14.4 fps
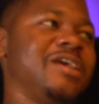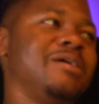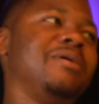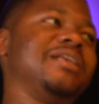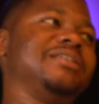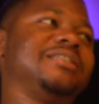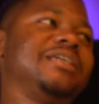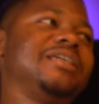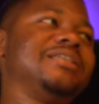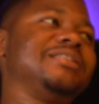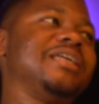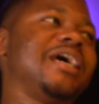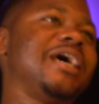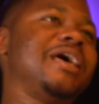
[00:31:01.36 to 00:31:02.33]
and everybody
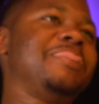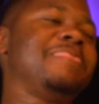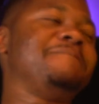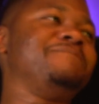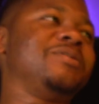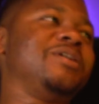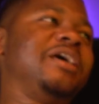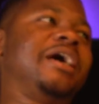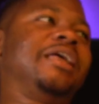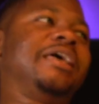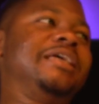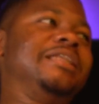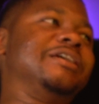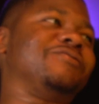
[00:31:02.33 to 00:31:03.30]
says that
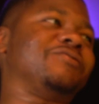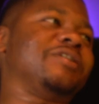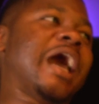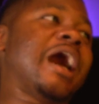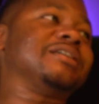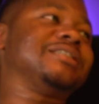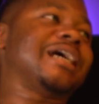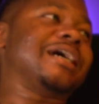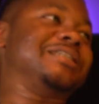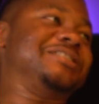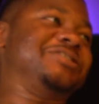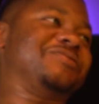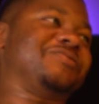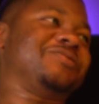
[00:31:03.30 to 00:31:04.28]
LA different, outside
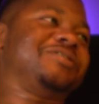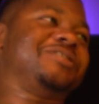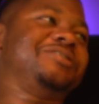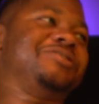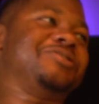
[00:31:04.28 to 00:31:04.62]
is different.